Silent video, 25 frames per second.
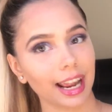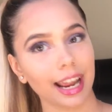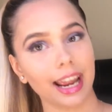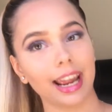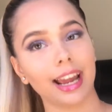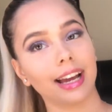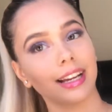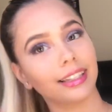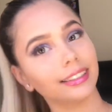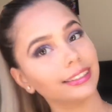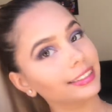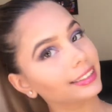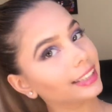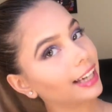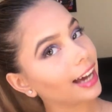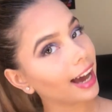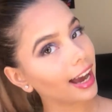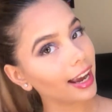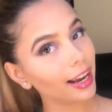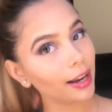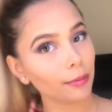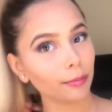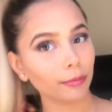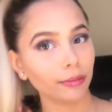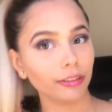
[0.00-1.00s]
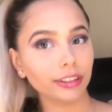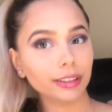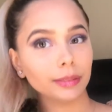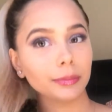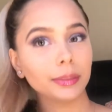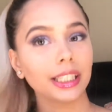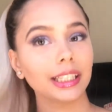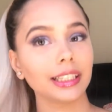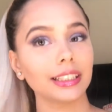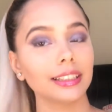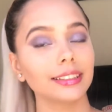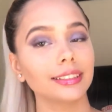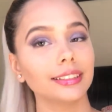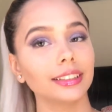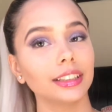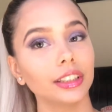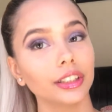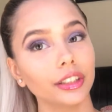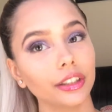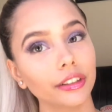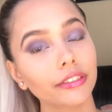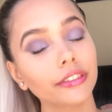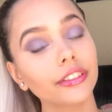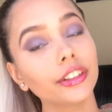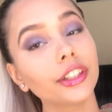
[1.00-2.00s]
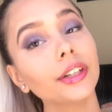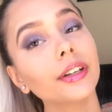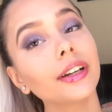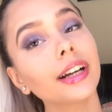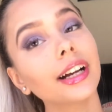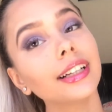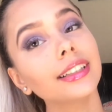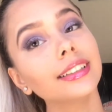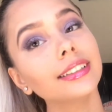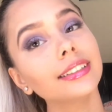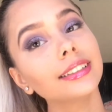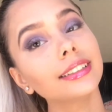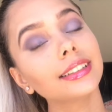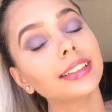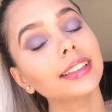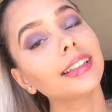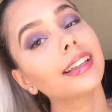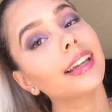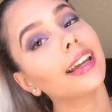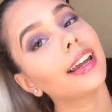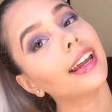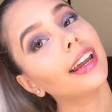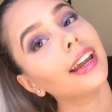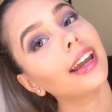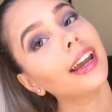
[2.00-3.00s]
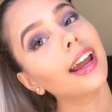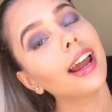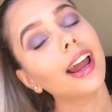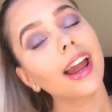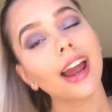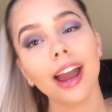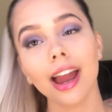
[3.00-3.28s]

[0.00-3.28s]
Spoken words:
and I am filming this look for you guys today.